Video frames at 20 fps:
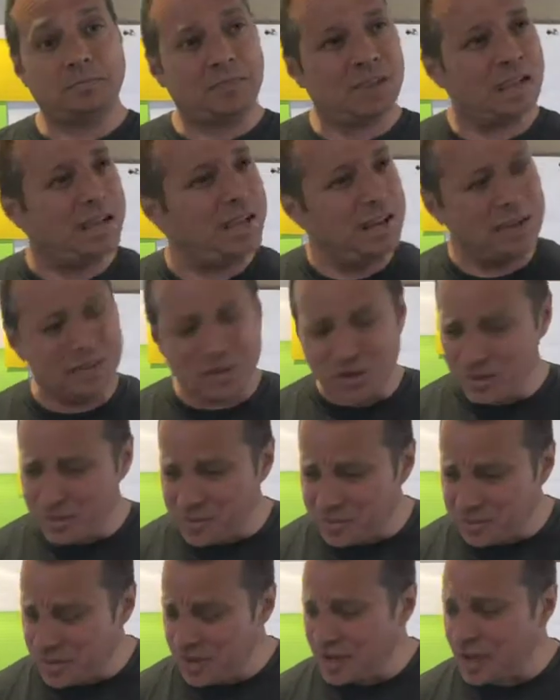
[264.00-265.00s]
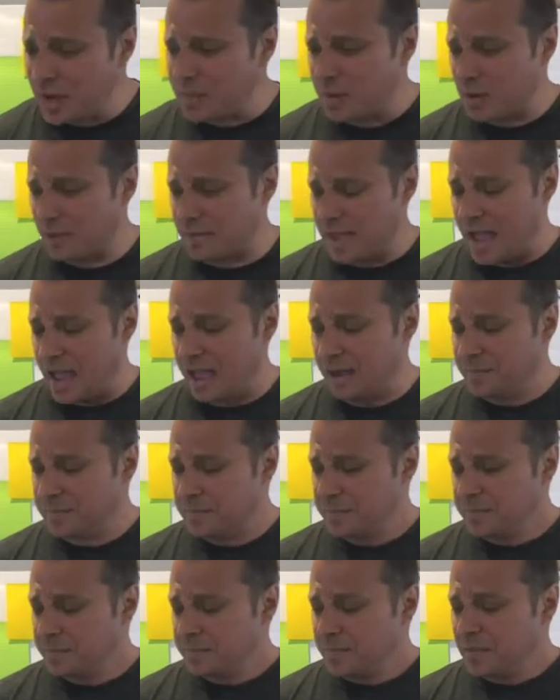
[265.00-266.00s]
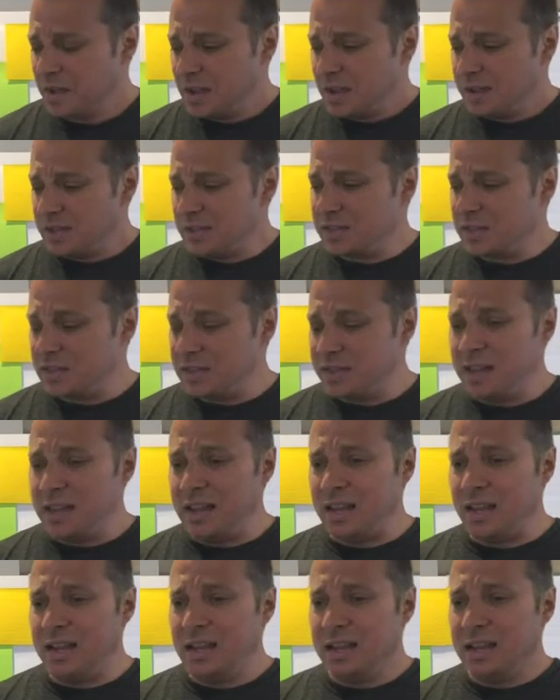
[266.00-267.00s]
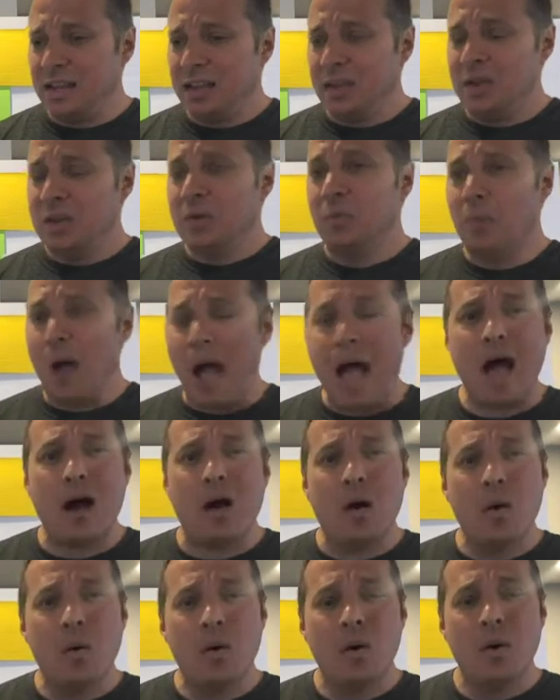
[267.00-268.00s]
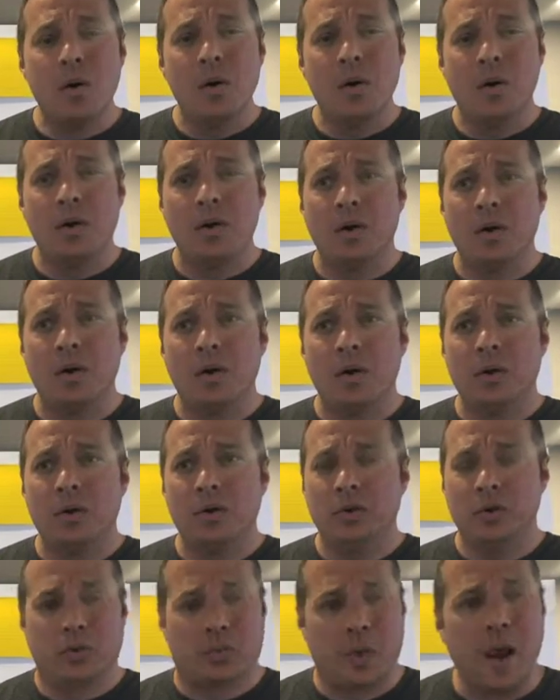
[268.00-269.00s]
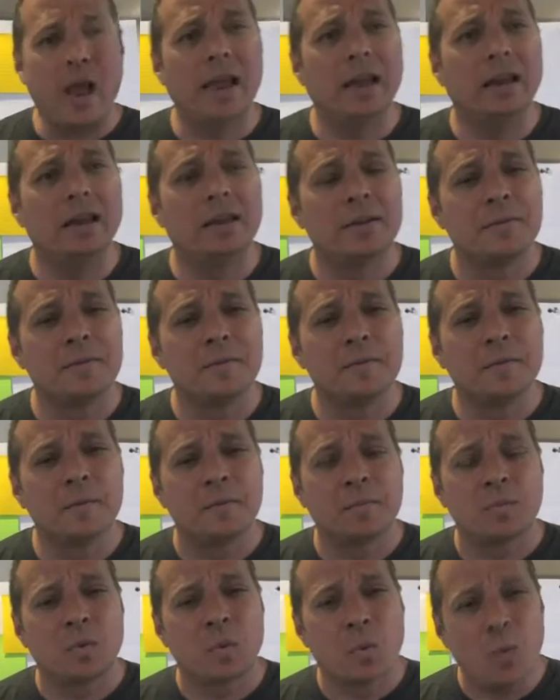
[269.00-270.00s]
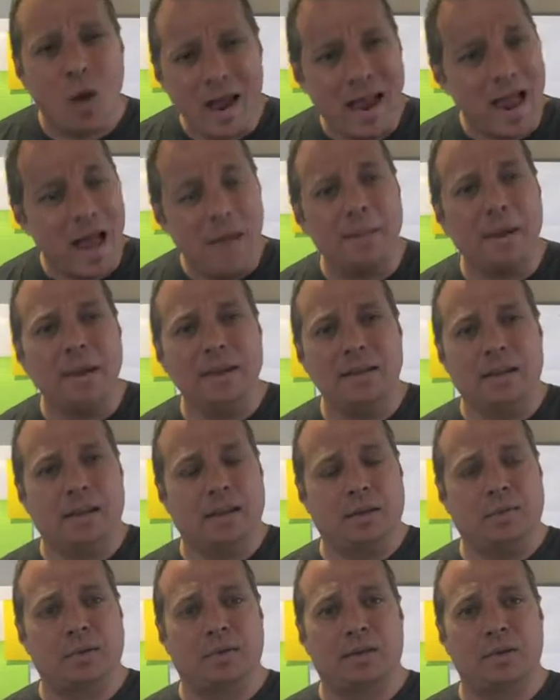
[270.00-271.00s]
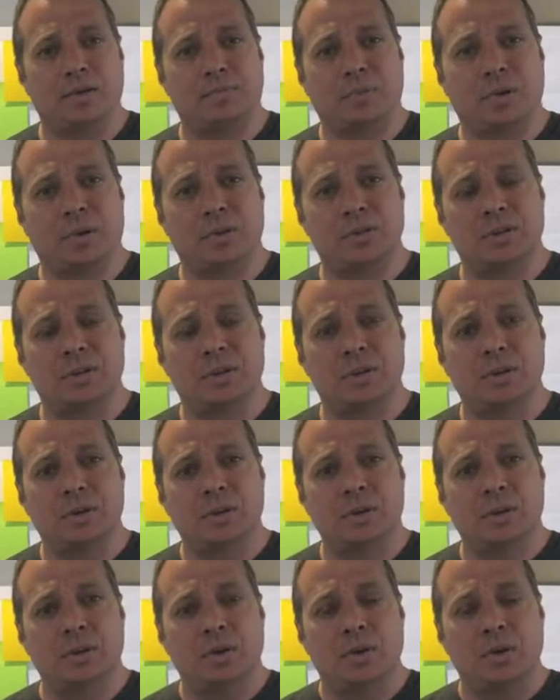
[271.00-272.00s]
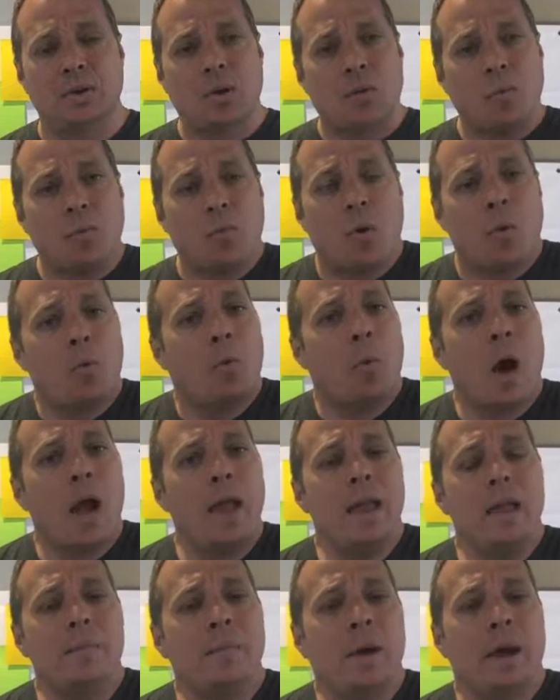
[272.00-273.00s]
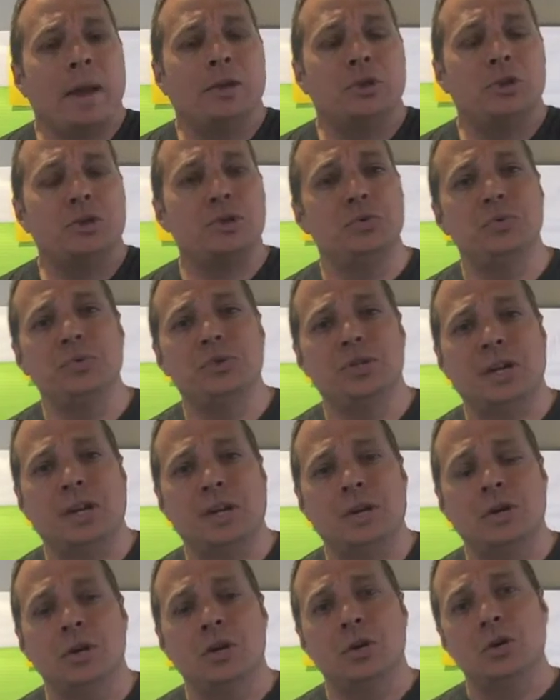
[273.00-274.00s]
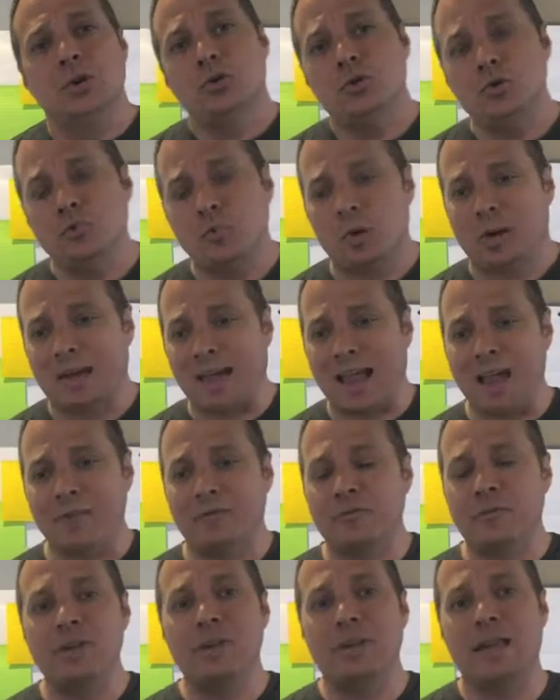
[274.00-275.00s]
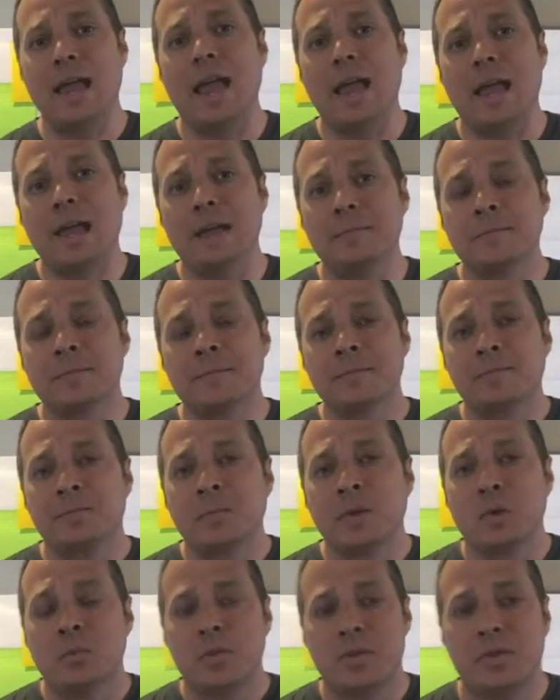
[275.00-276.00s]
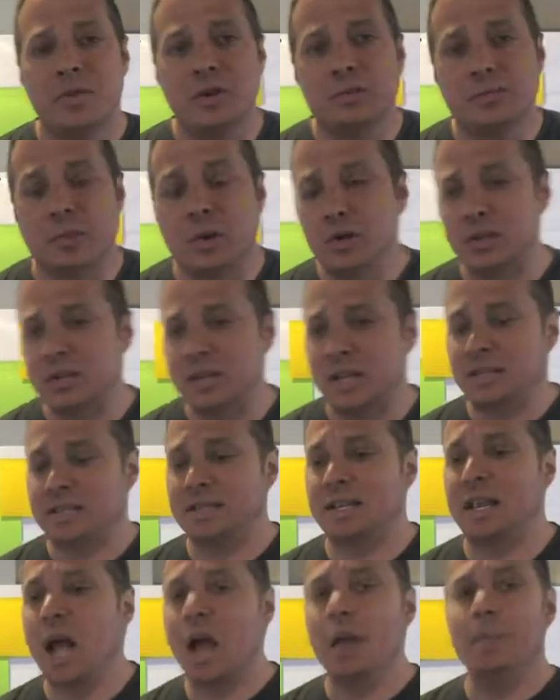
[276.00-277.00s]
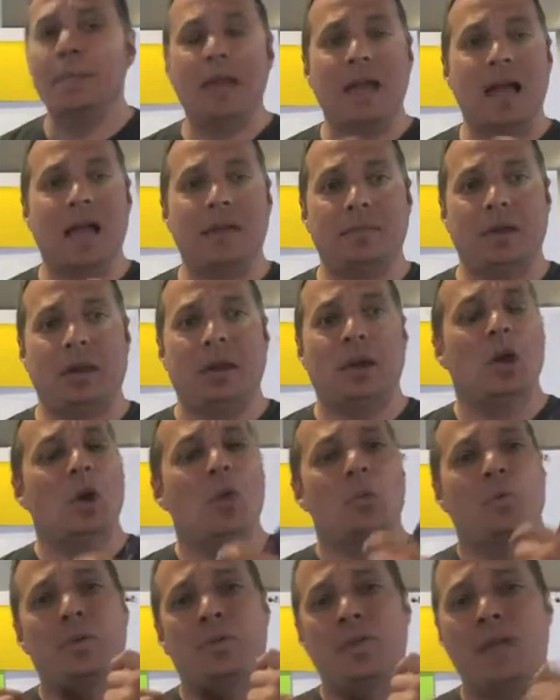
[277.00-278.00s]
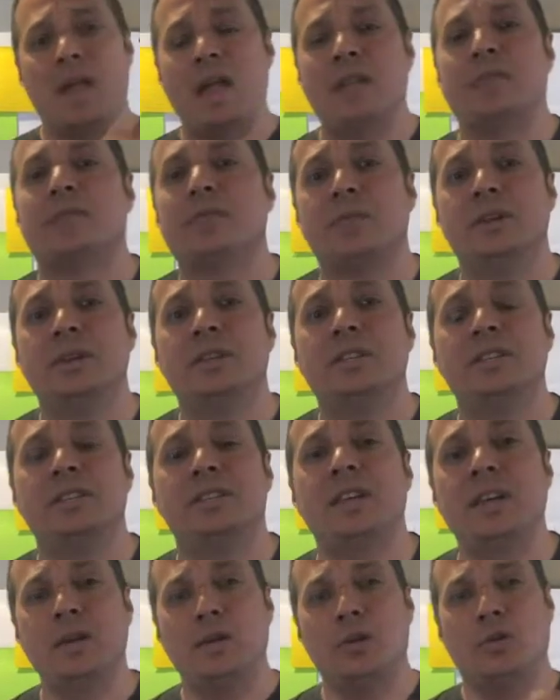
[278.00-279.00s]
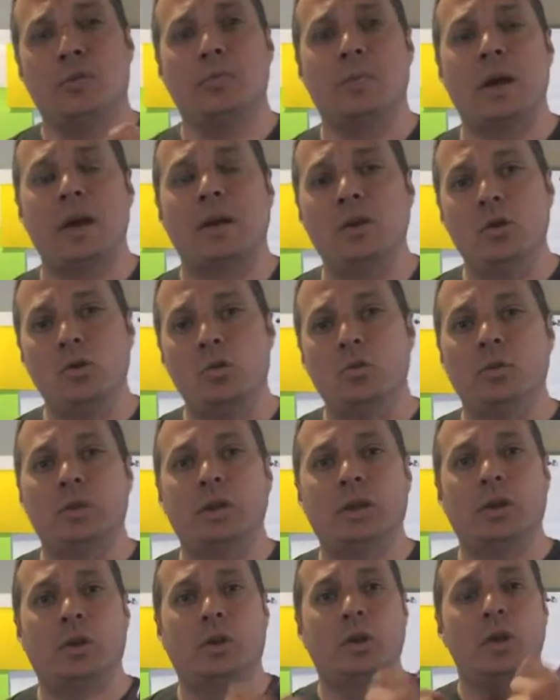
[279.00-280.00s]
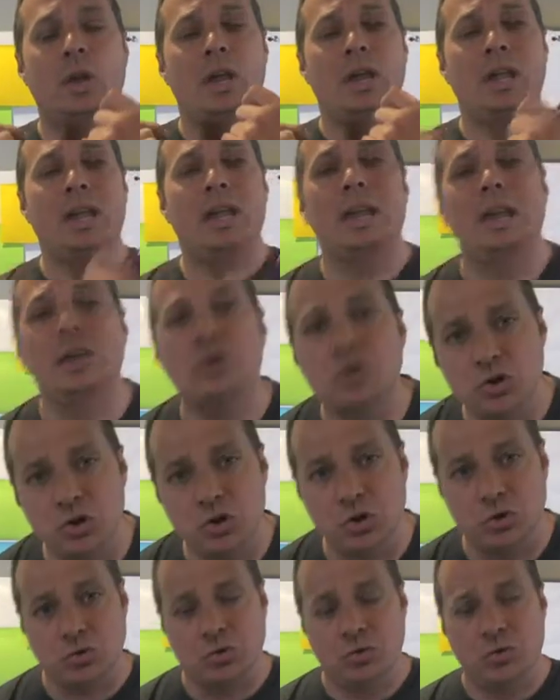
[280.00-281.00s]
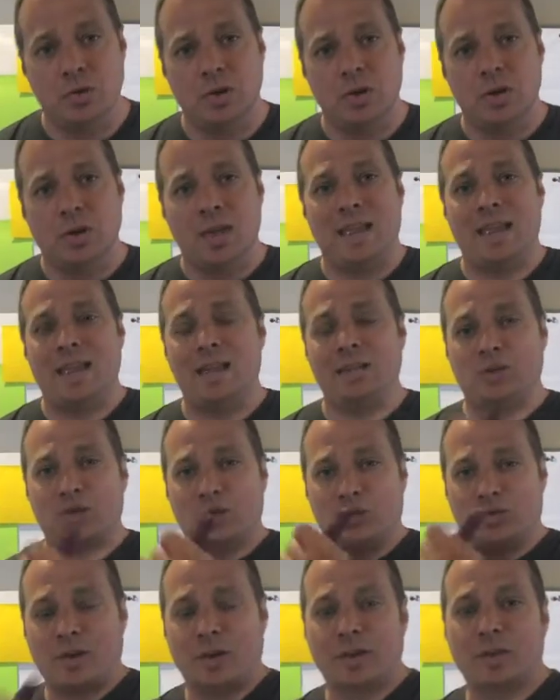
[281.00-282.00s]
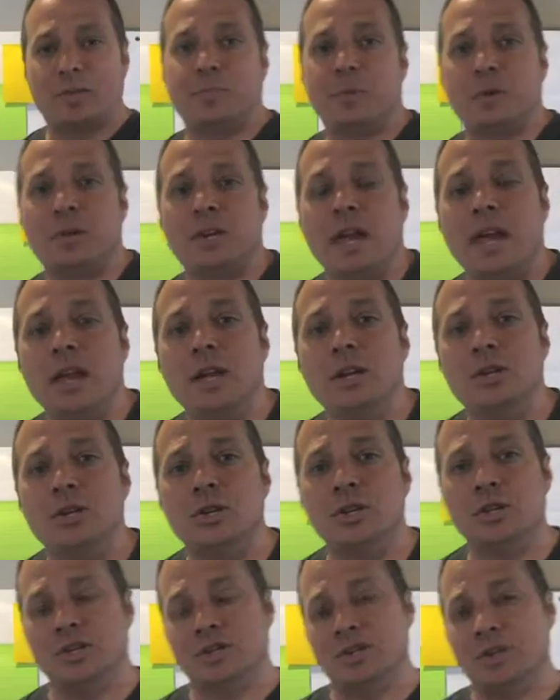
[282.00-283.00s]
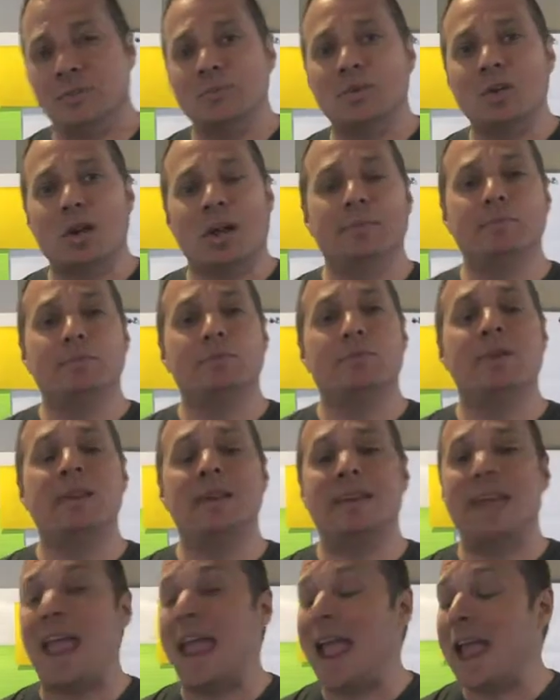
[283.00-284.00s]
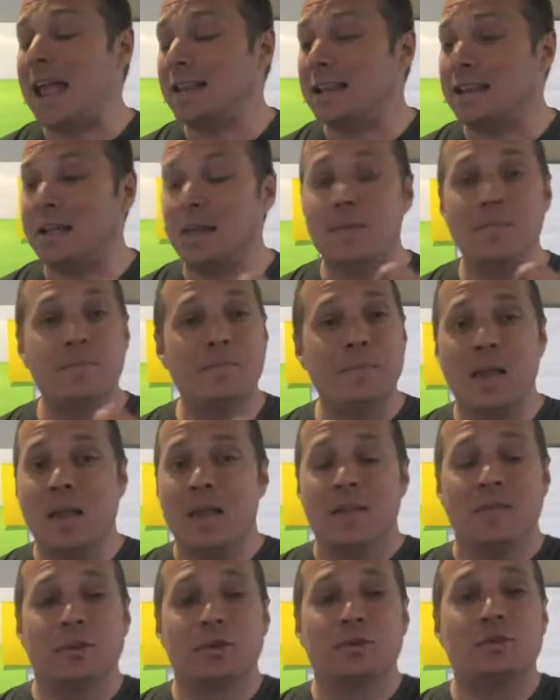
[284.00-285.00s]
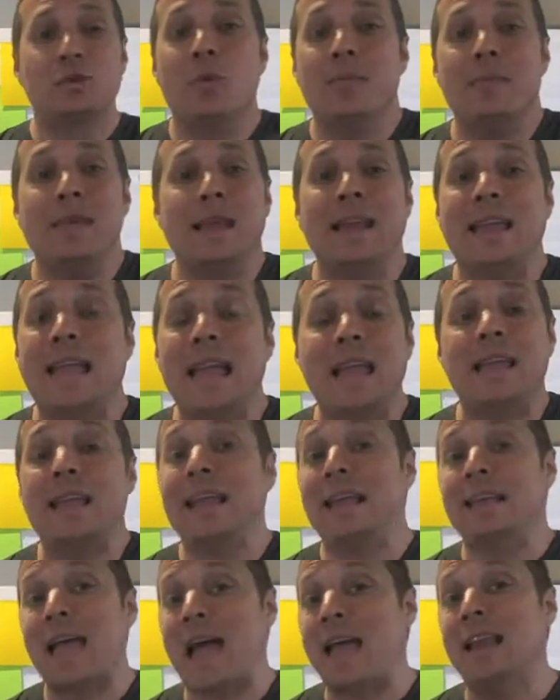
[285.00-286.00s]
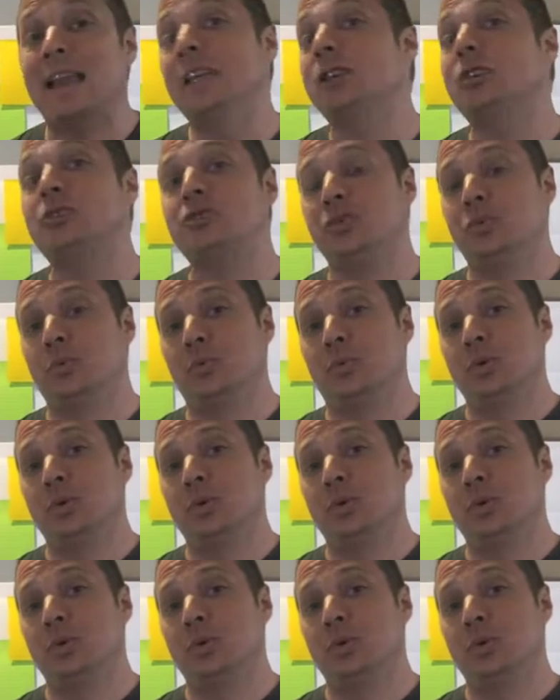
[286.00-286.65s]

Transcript: And I started thinking about that. And I started thinking, wow, you're right. Why am I dealing with this person? Why am I choosing to work every day with this person that's coming at me with every single minute little issue? It's transportation. Sometimes there's no mitigating that issue,